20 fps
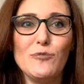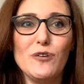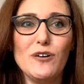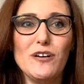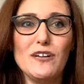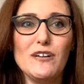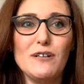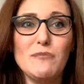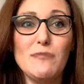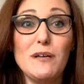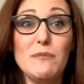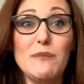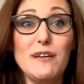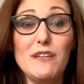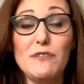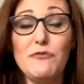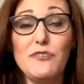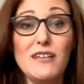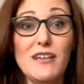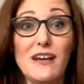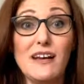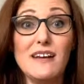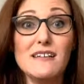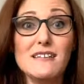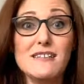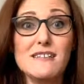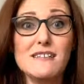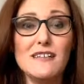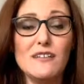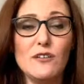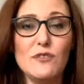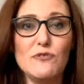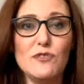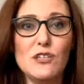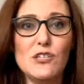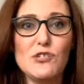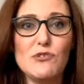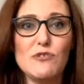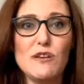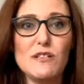what may benefit us in the
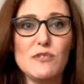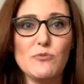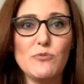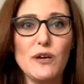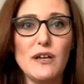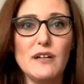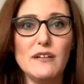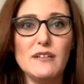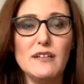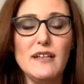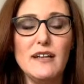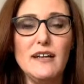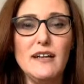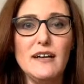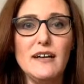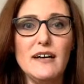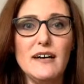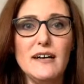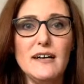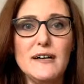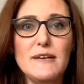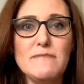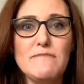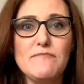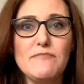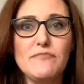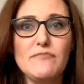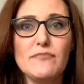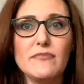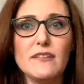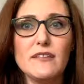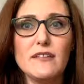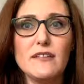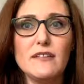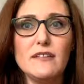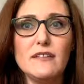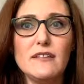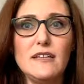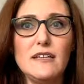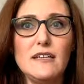future as well? um,
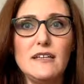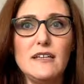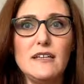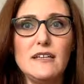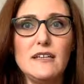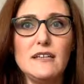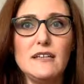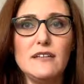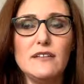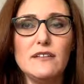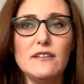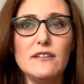the